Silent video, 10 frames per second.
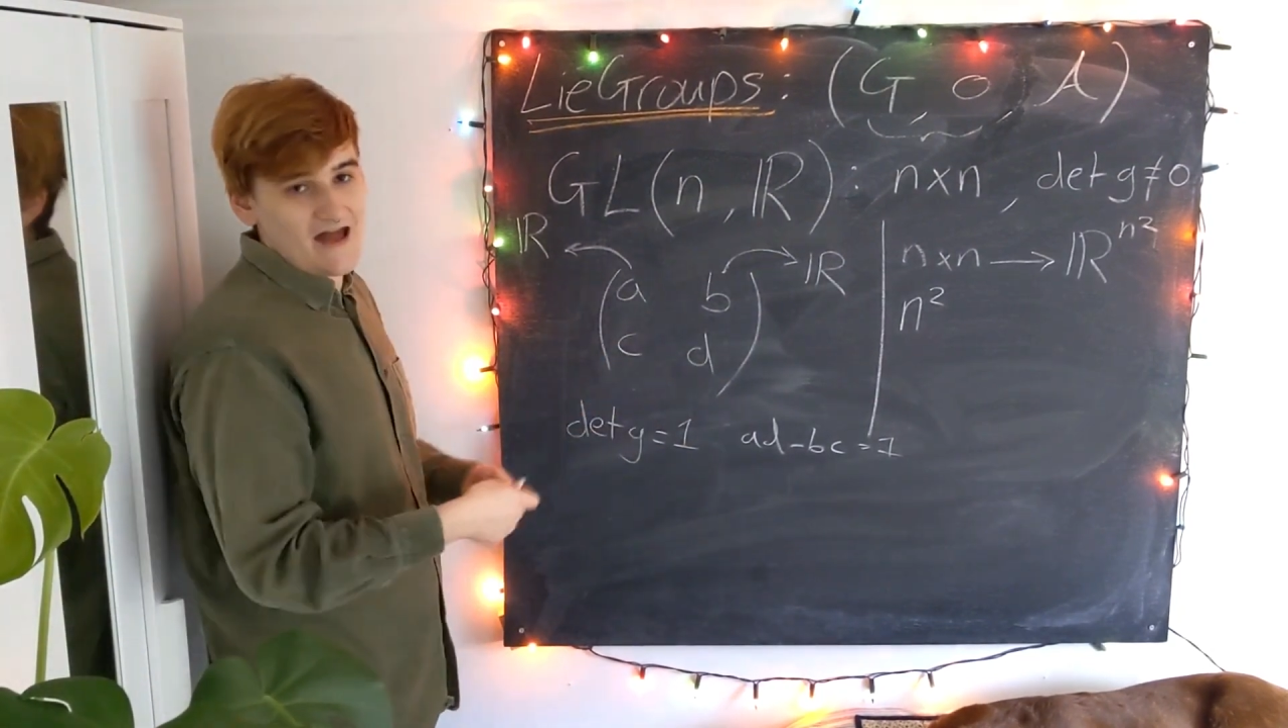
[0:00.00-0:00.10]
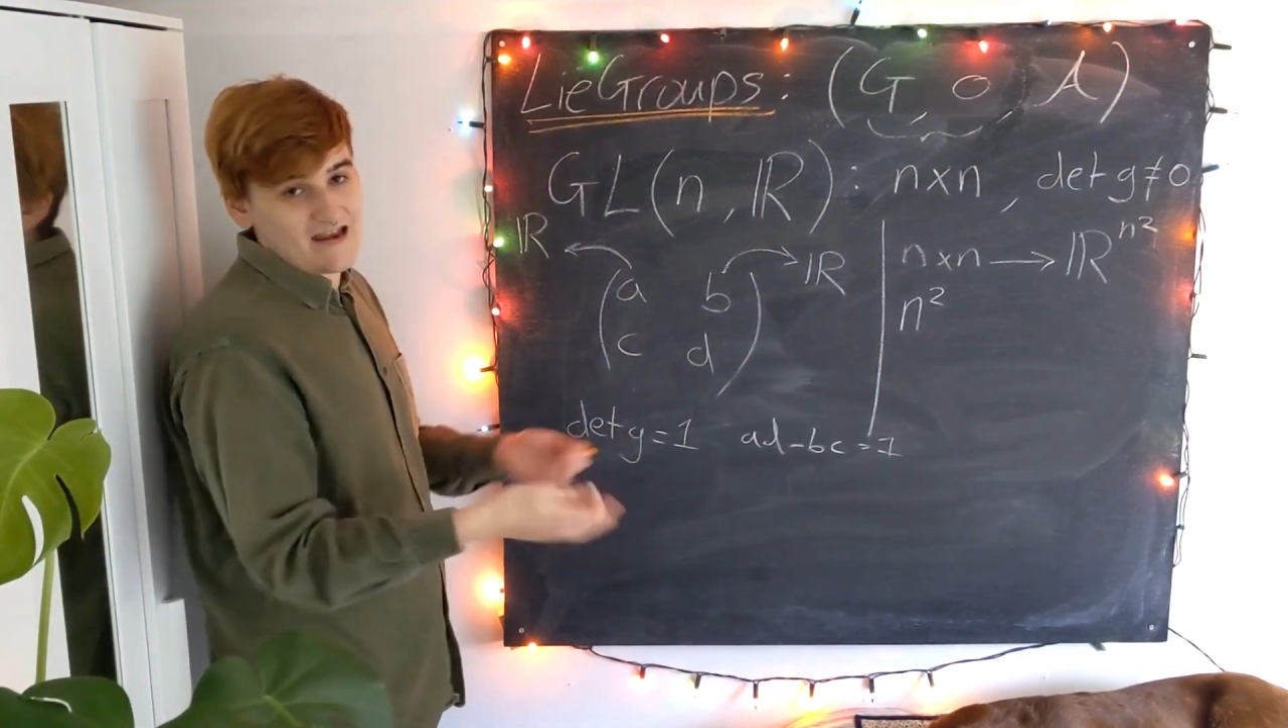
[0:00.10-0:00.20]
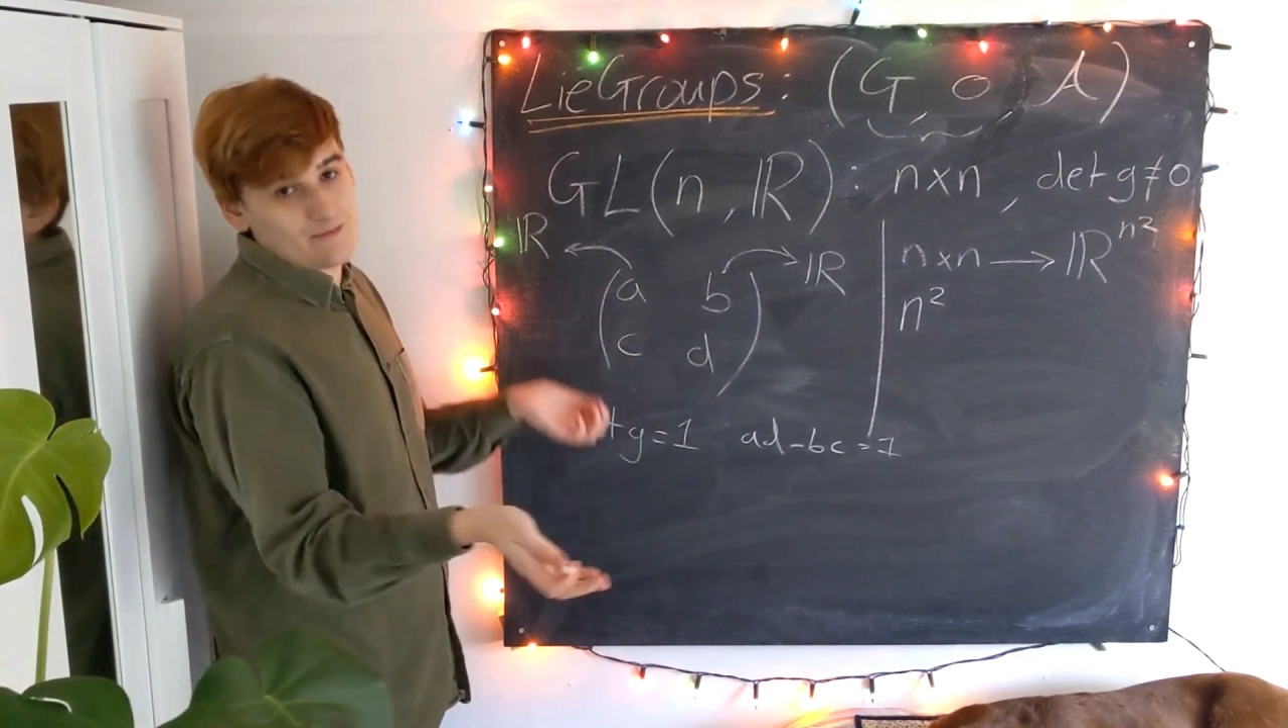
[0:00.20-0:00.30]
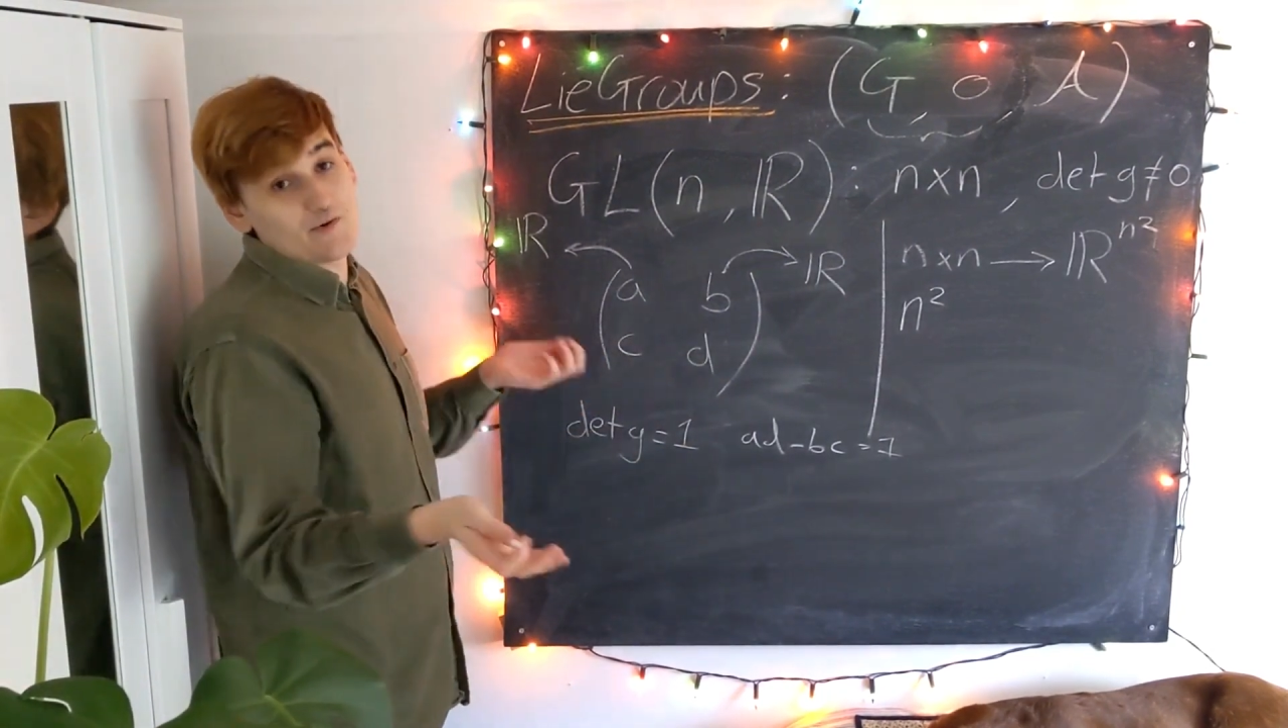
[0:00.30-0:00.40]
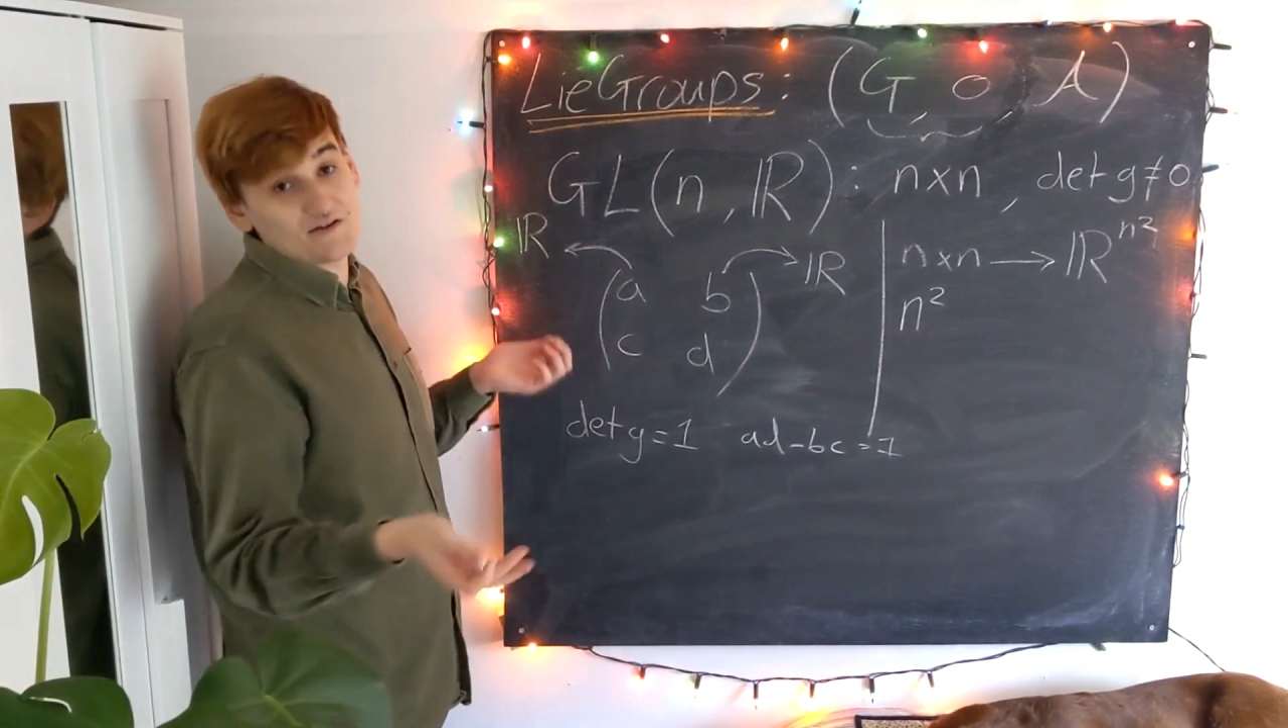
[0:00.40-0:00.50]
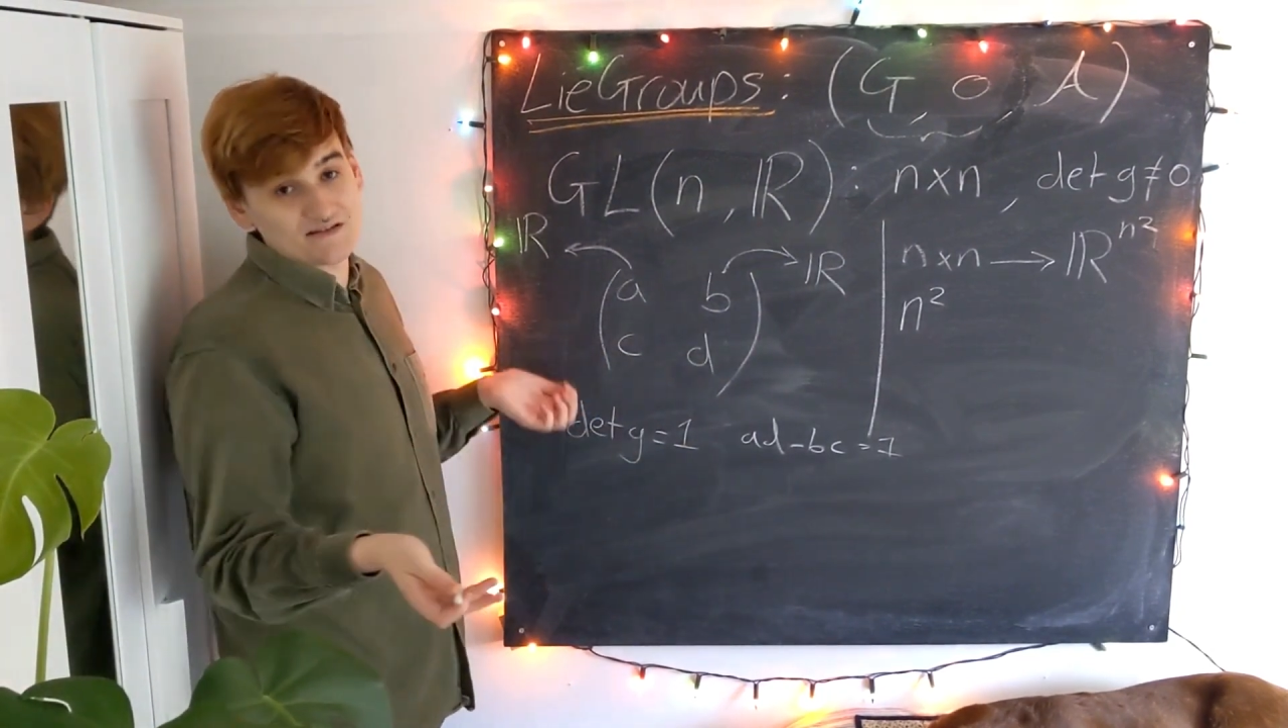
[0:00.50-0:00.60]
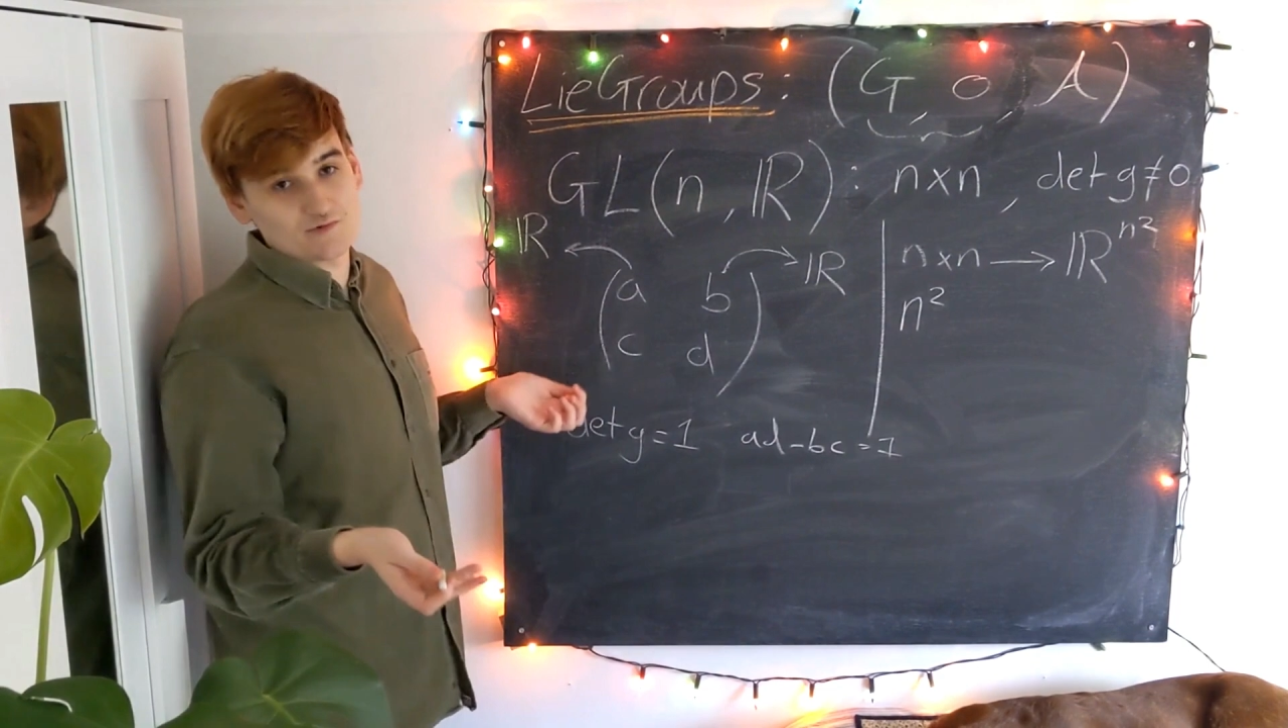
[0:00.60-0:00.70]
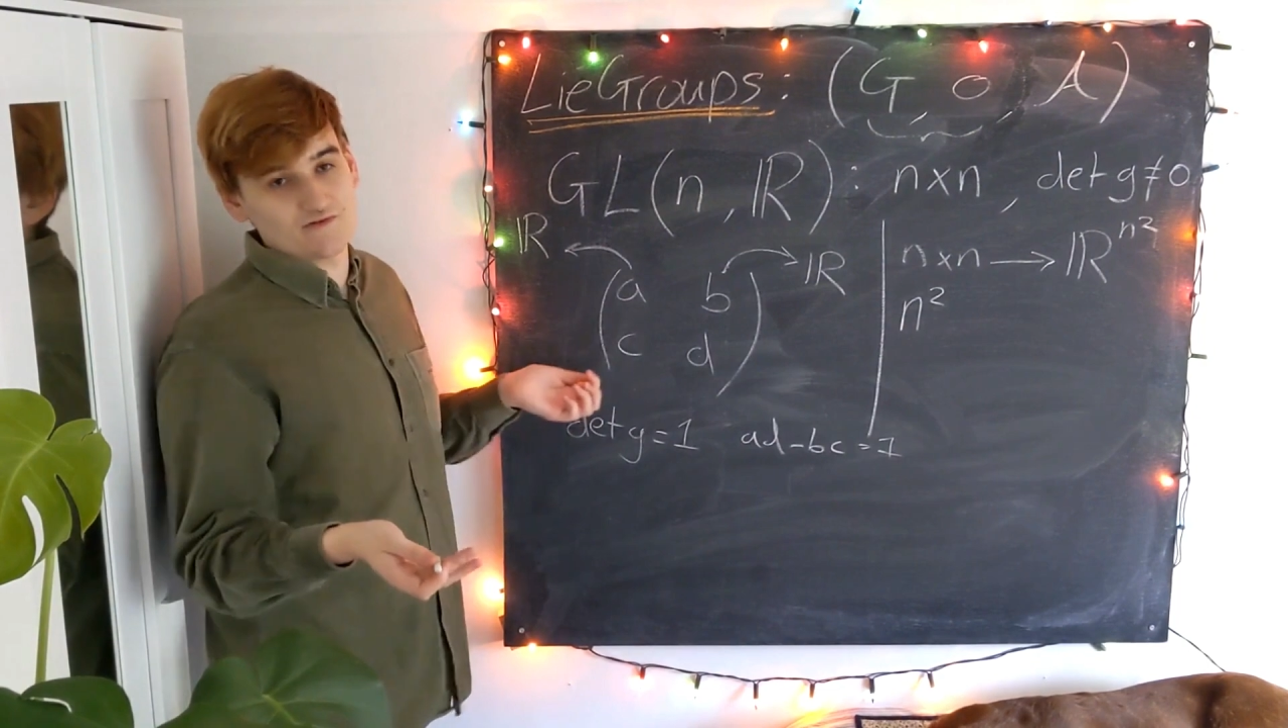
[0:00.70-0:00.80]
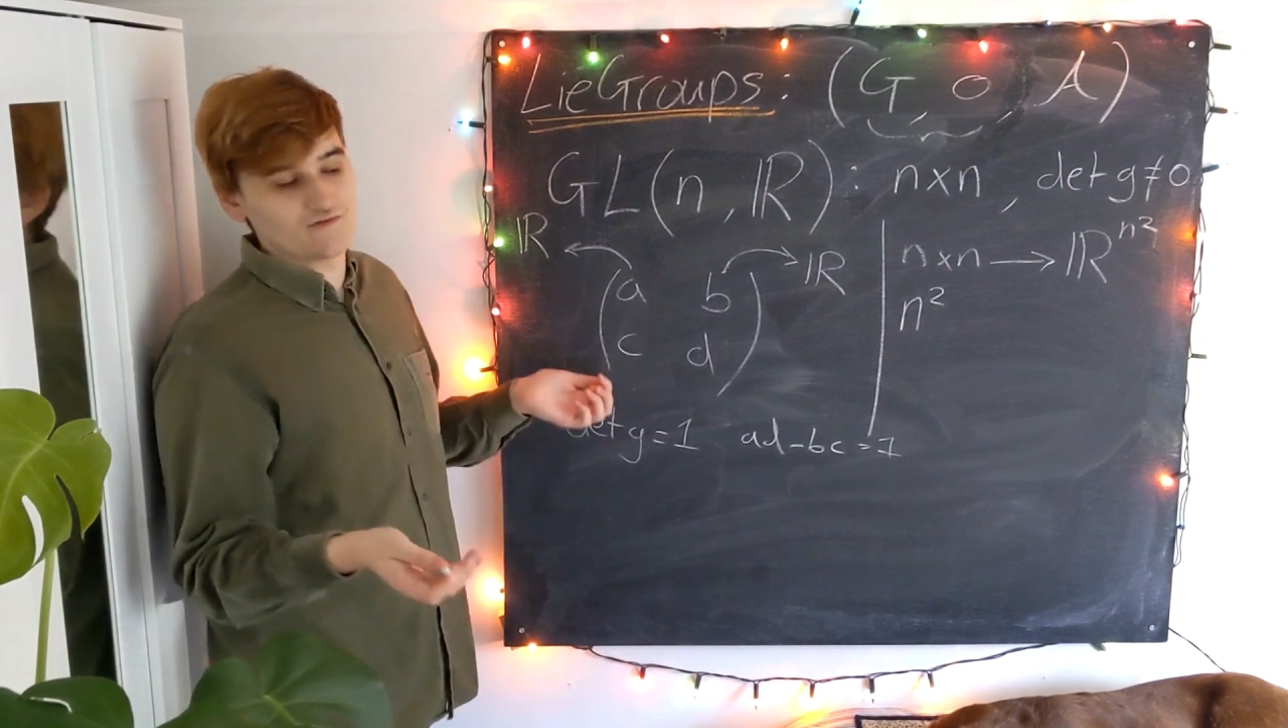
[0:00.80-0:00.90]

any possible